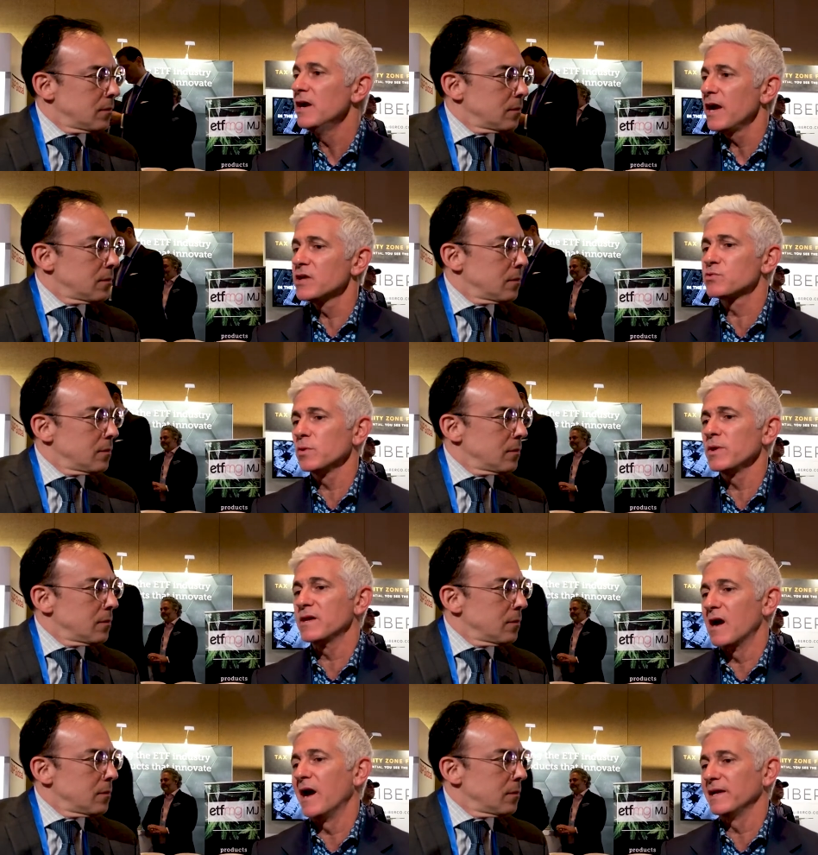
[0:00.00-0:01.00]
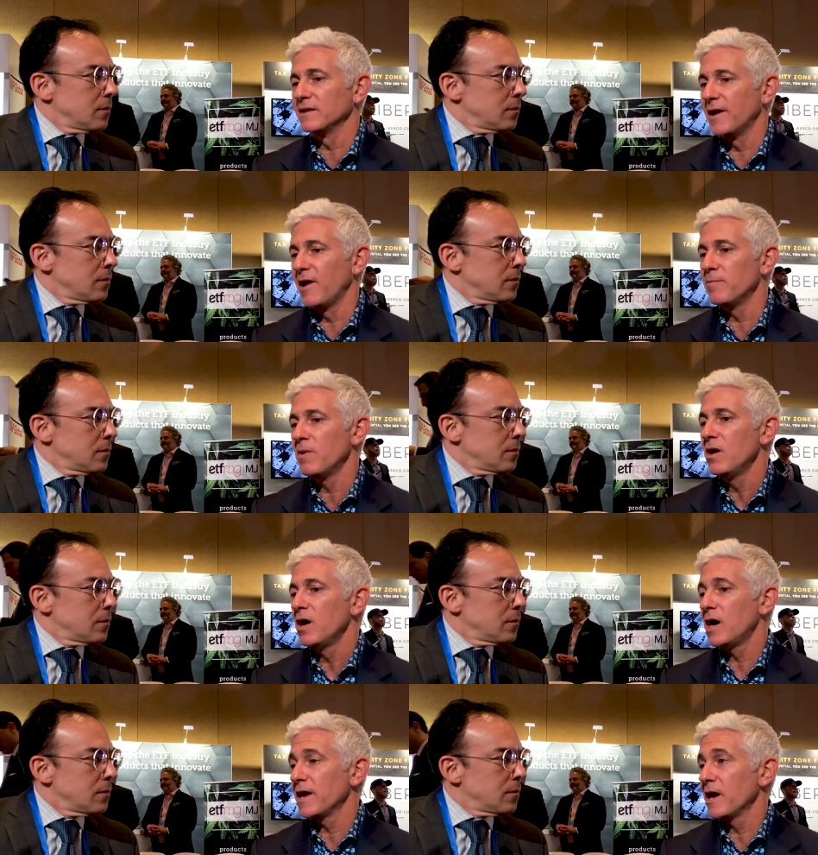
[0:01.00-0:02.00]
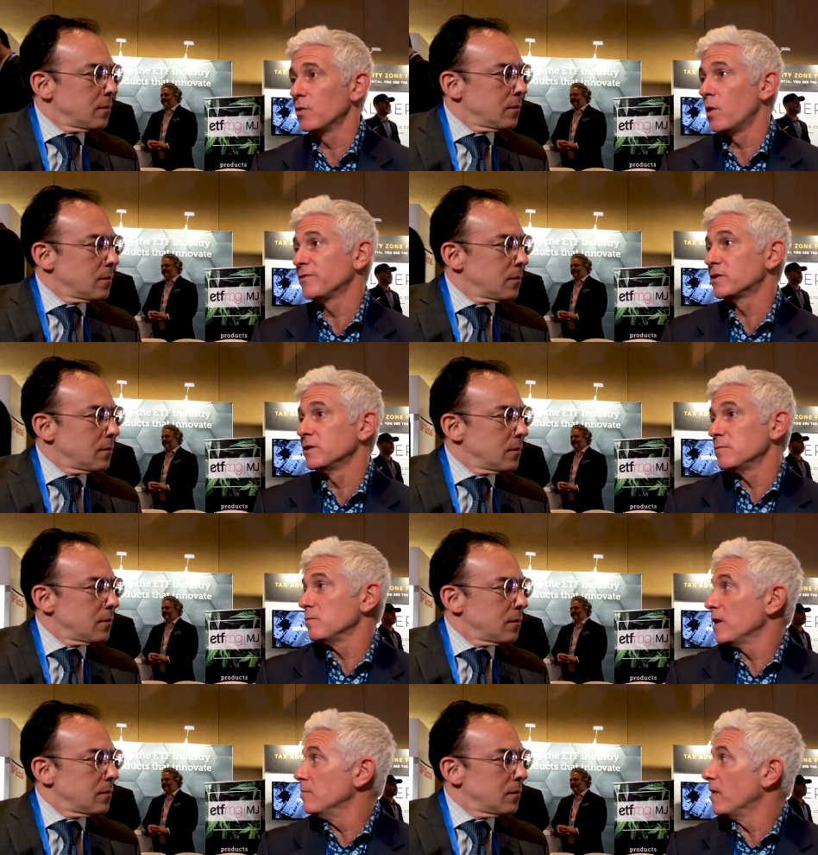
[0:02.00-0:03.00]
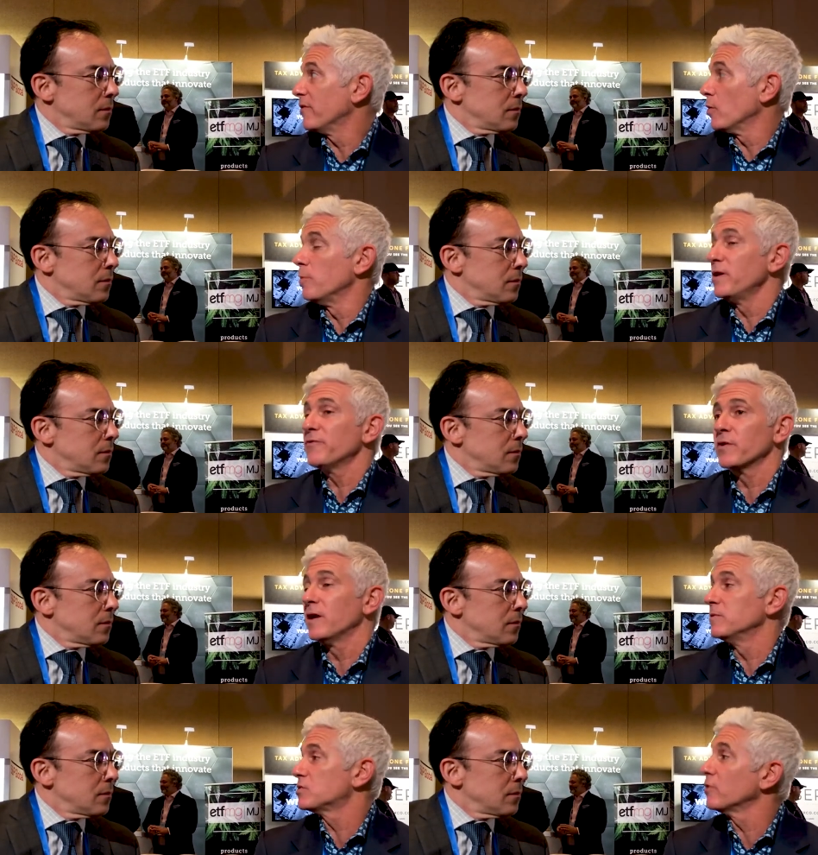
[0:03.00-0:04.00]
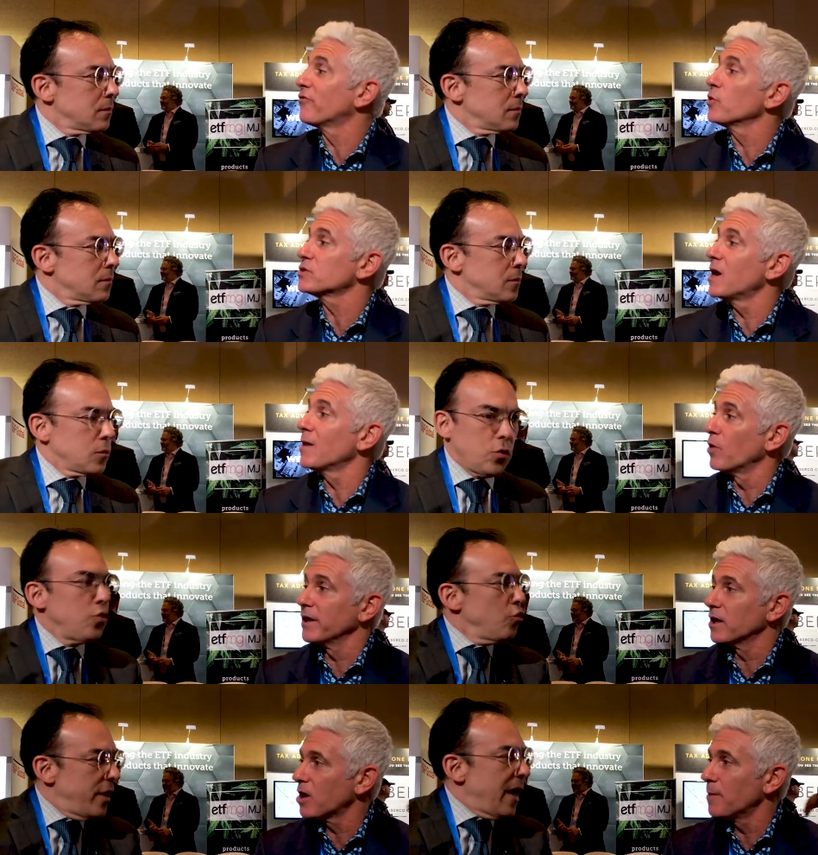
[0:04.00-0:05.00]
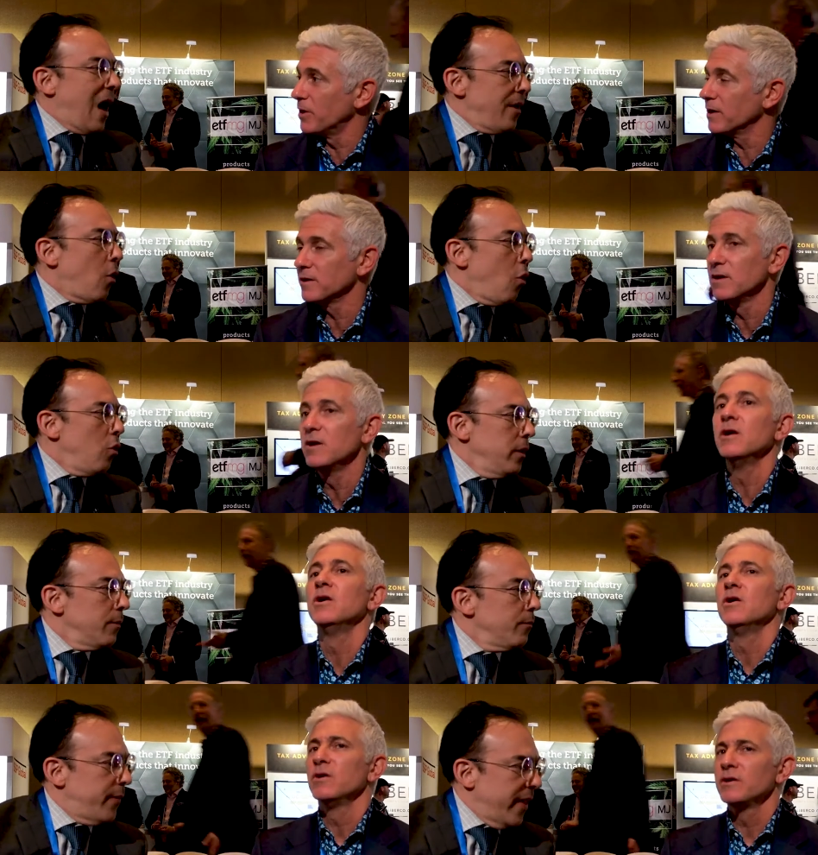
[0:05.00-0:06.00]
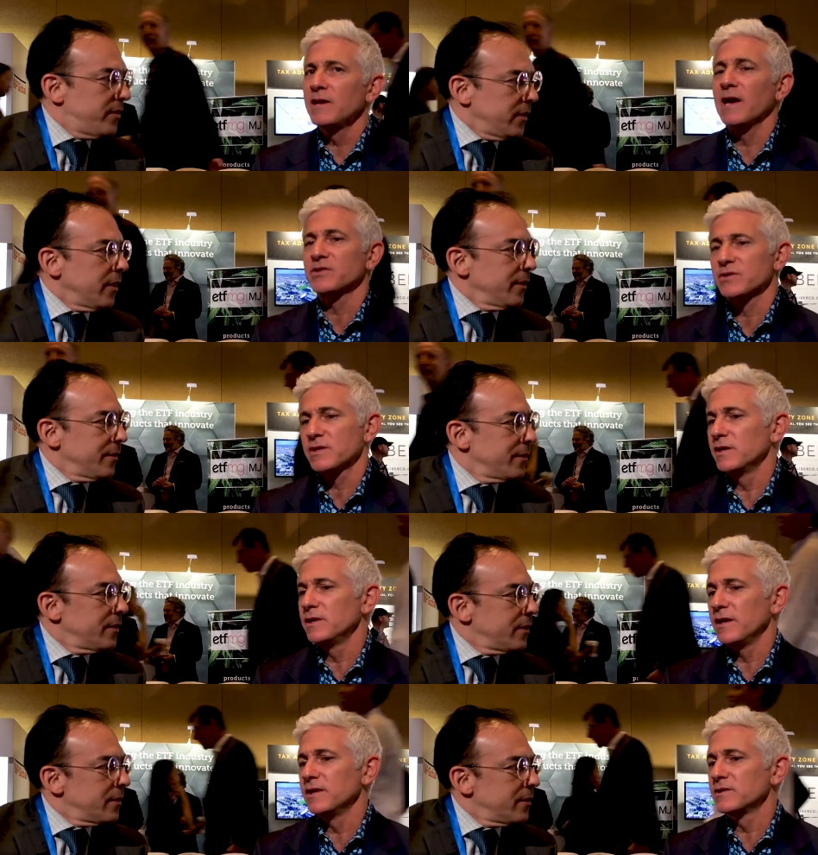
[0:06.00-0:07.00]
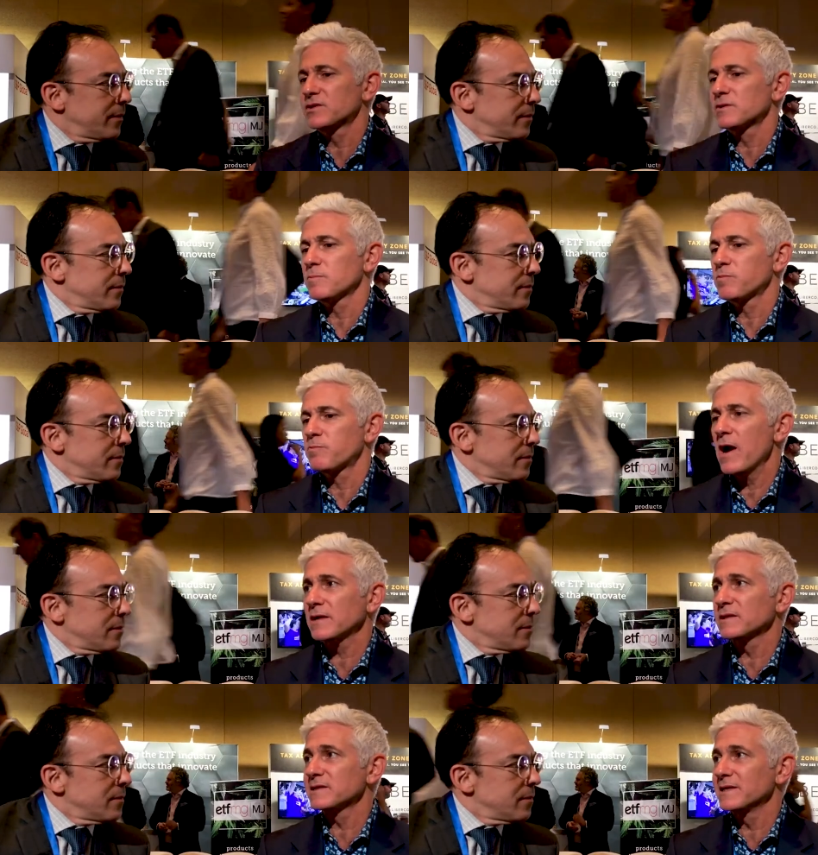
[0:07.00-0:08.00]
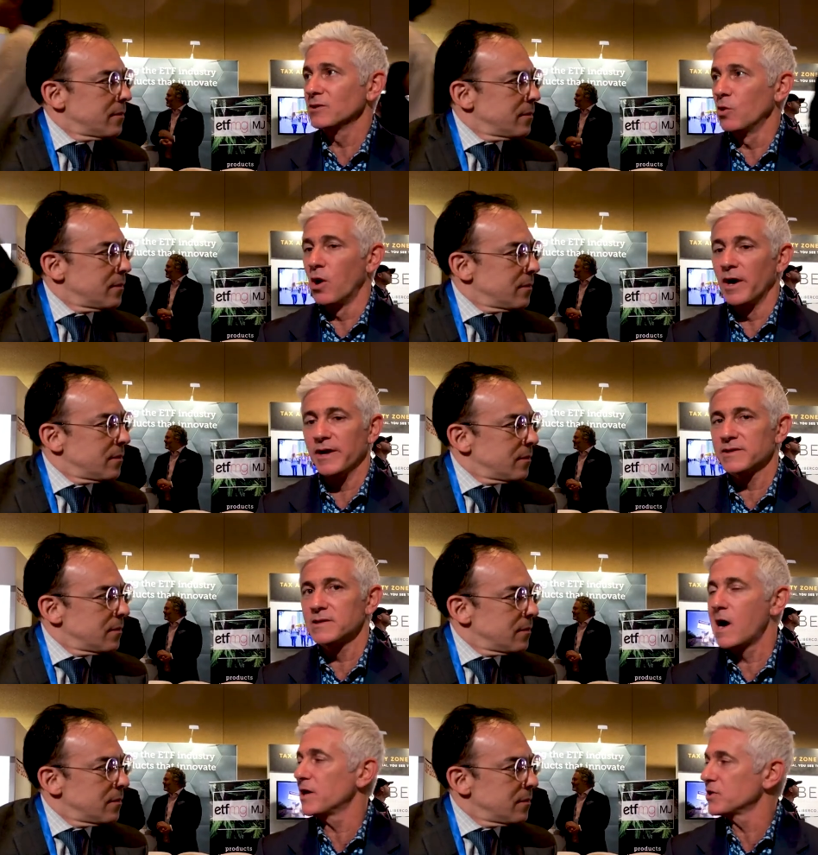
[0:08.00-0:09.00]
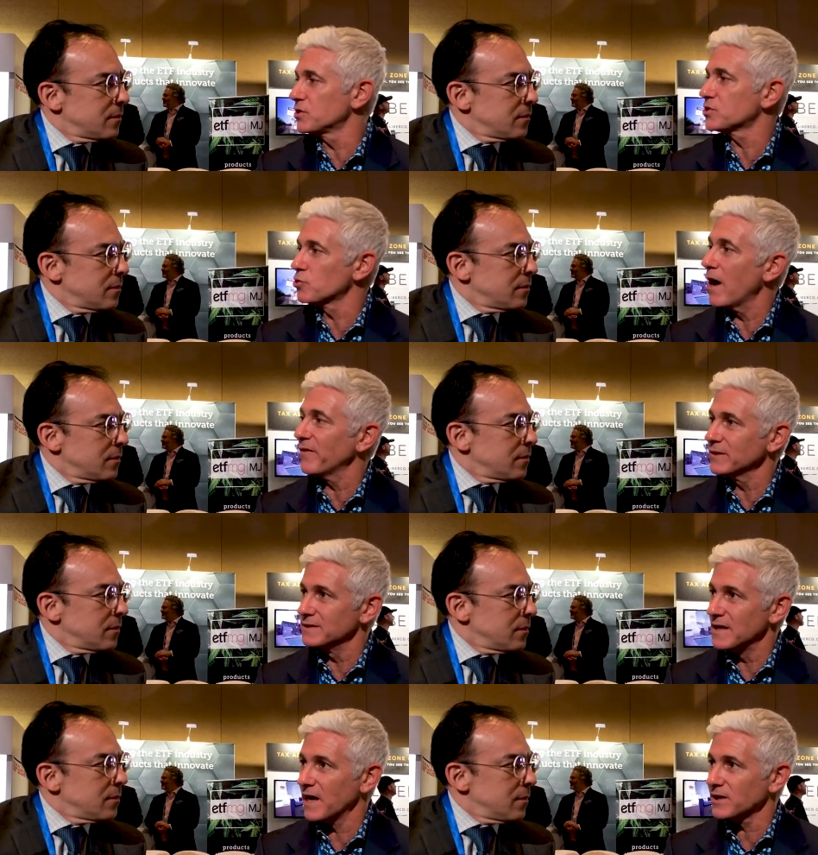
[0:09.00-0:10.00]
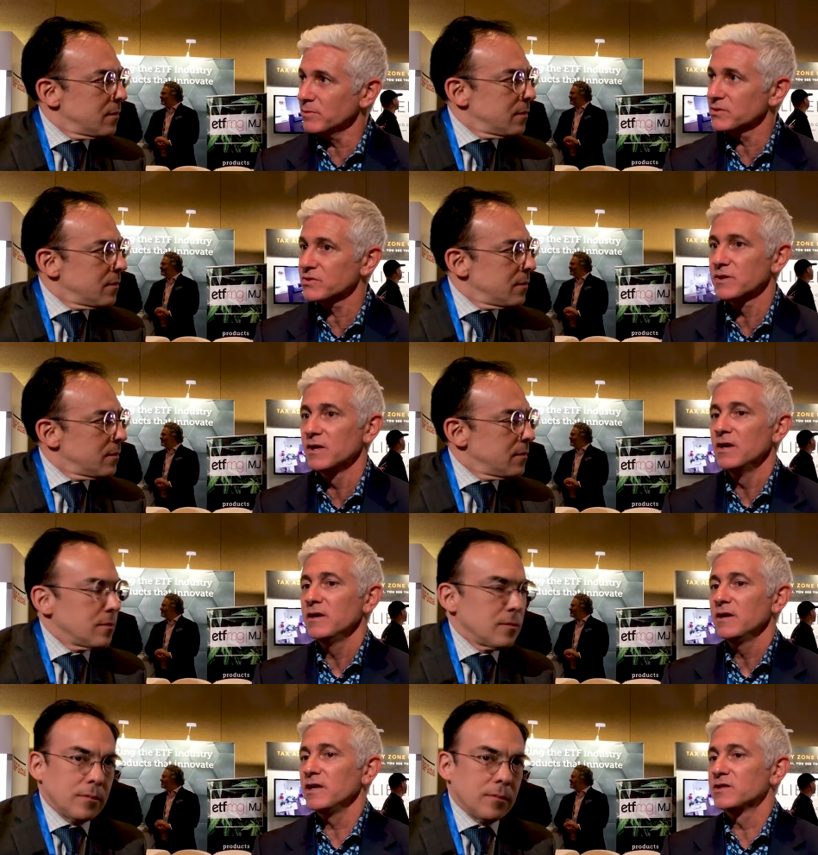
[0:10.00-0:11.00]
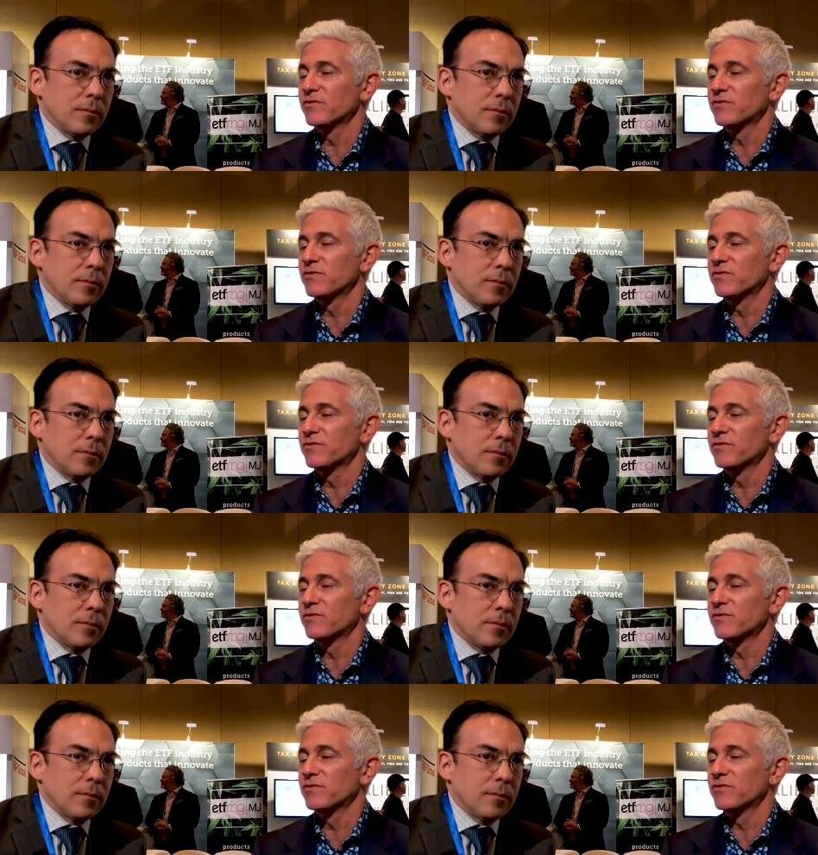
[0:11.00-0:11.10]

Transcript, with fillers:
Speaker 1: And it's really guiding them on how often it may very well be for them. It's their first time running. So you do the hand
Speaker 2: holding, basically. Yes,
Speaker 1: and it's practicing law is not just drafting documents. It's